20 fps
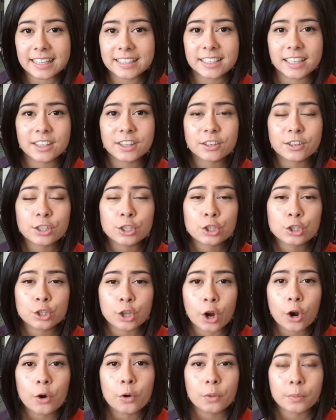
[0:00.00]
I said there's
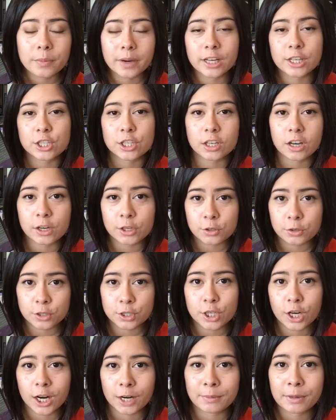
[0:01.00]
so much you
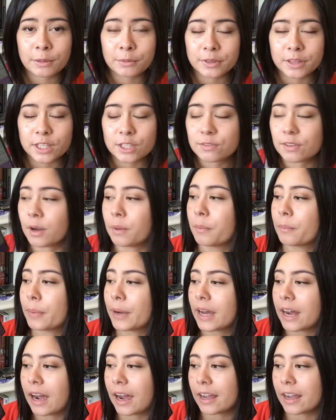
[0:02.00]
could talk about with this film but